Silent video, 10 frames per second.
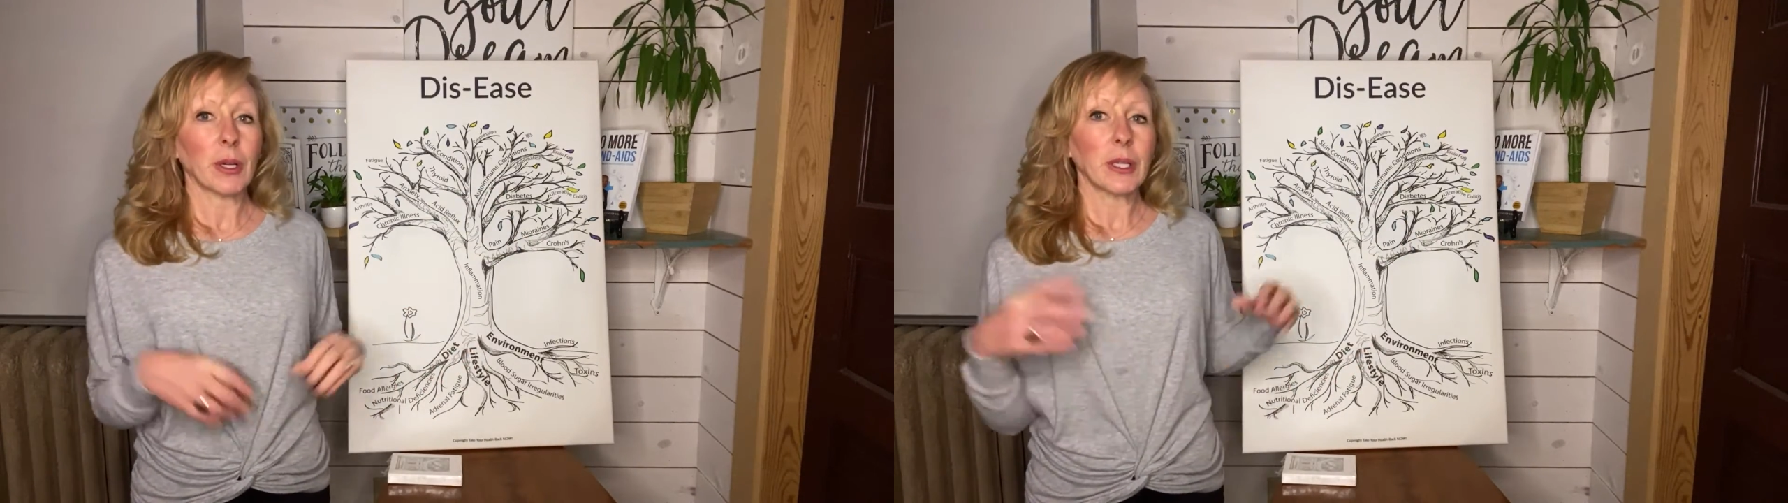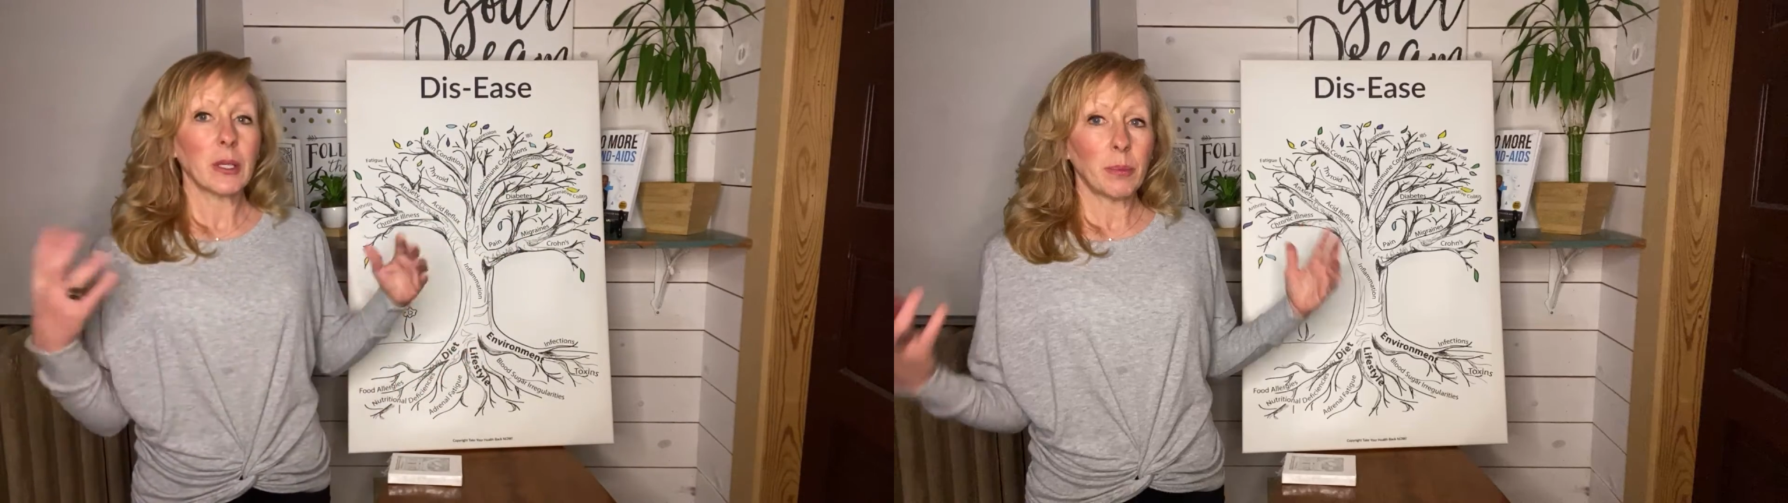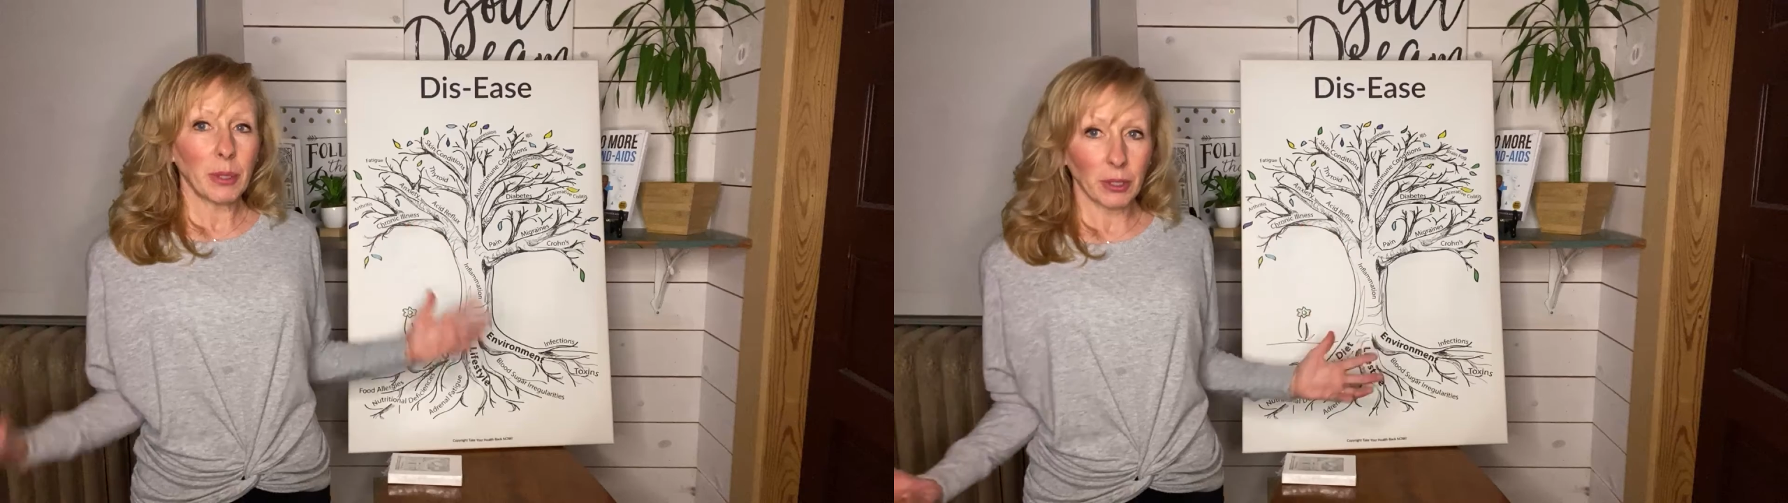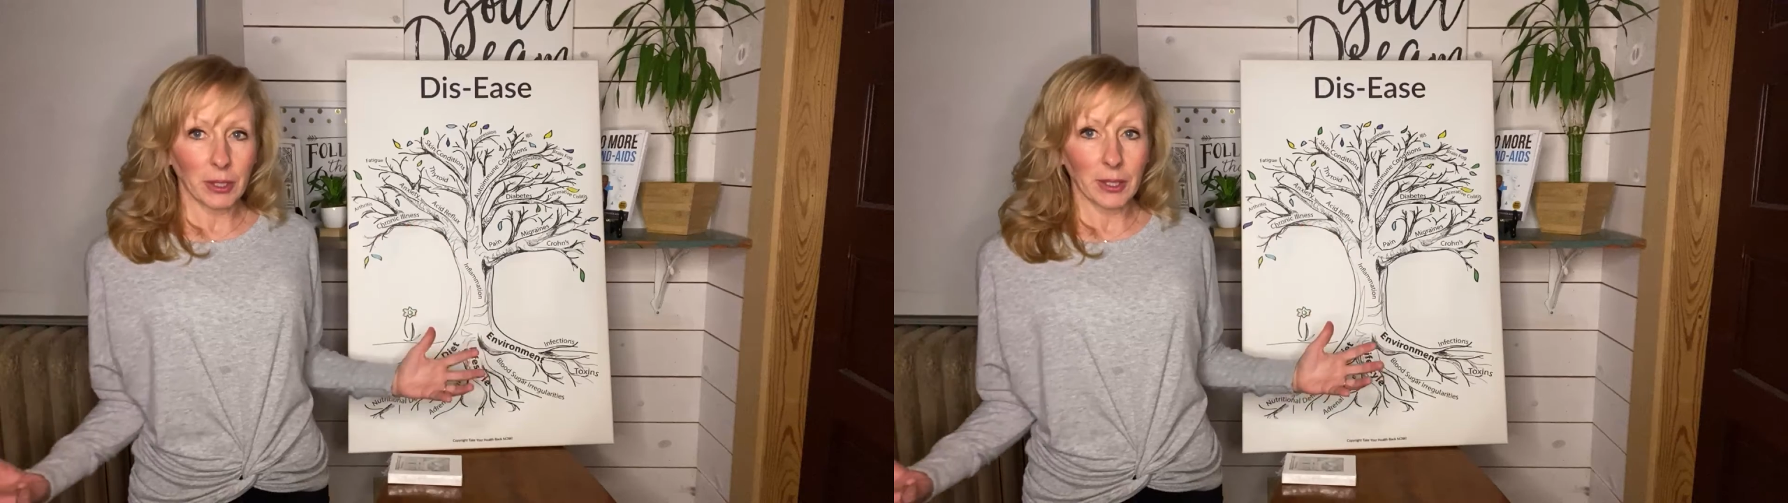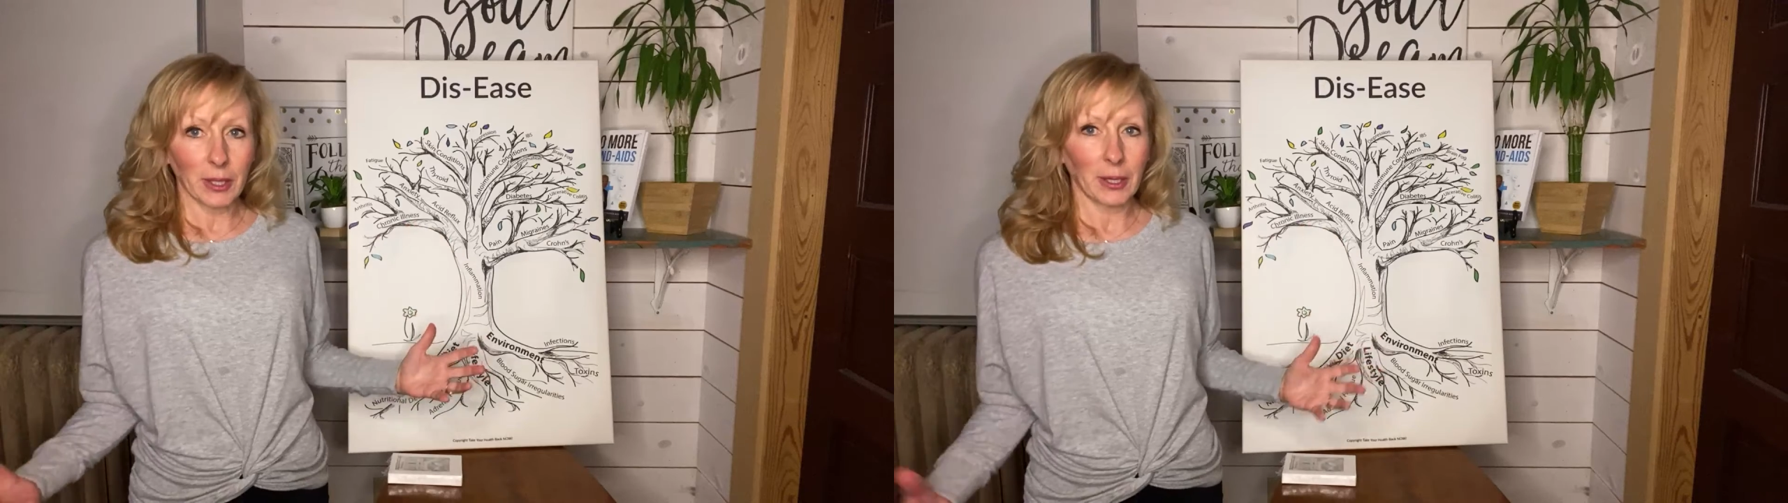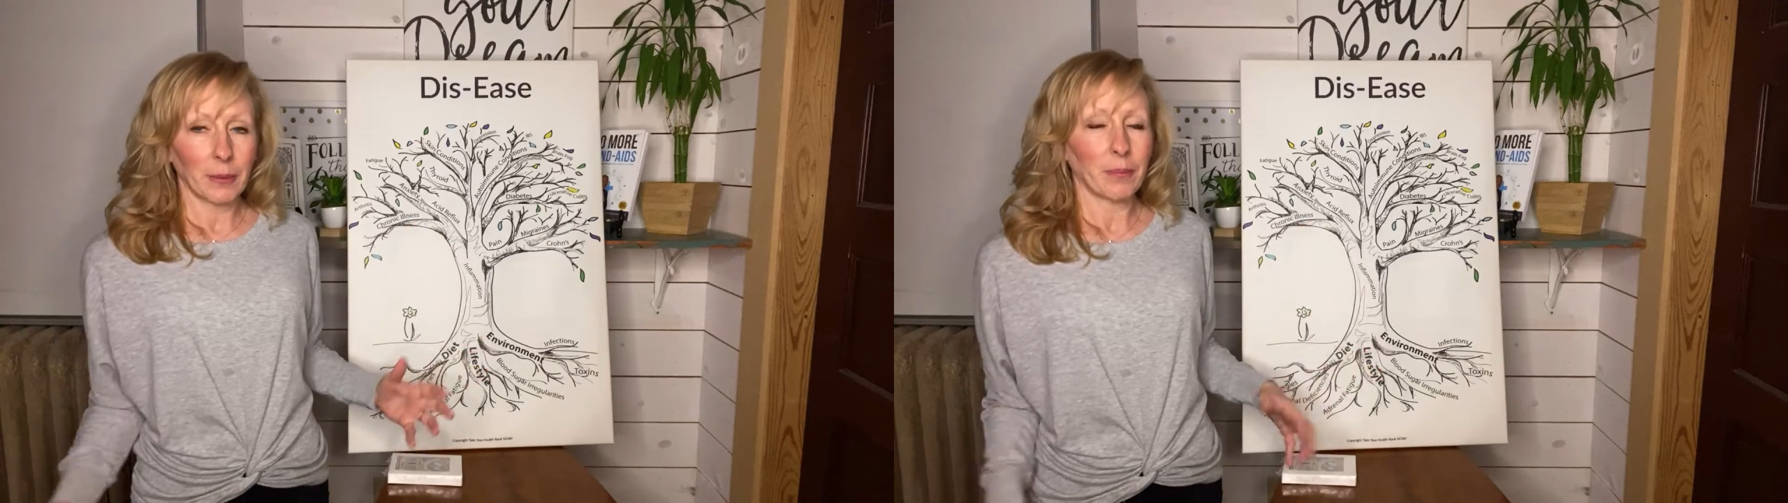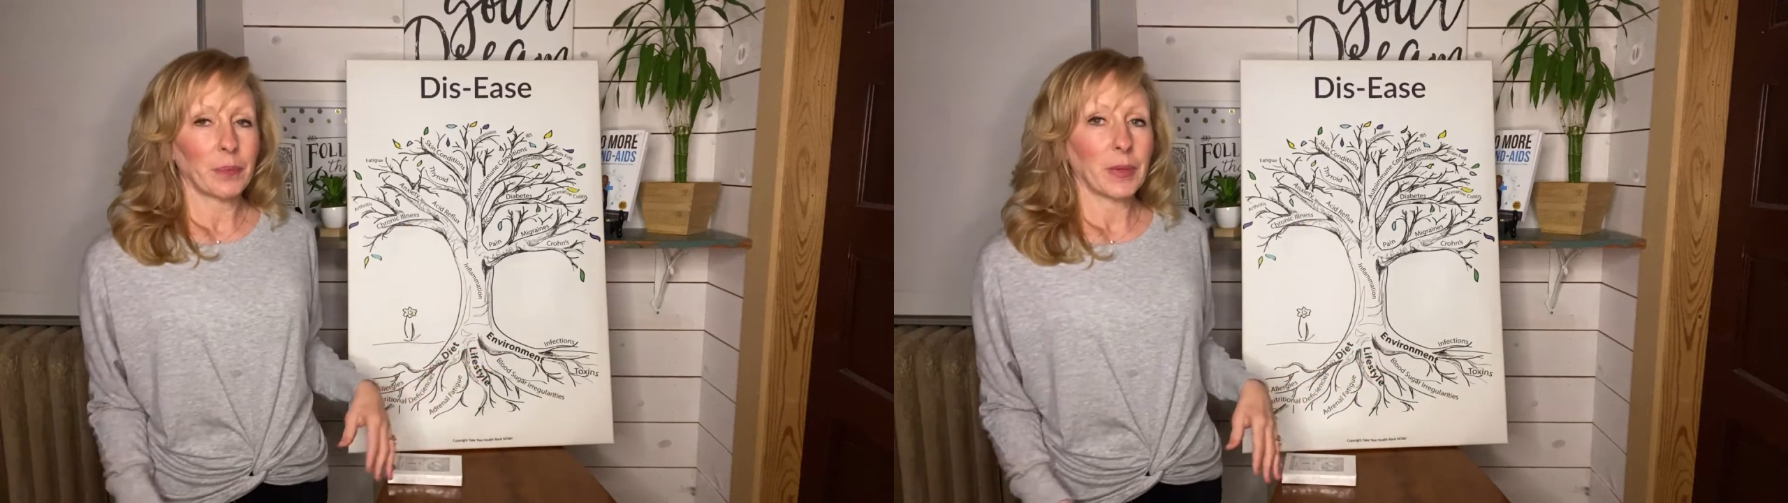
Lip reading: experiencing,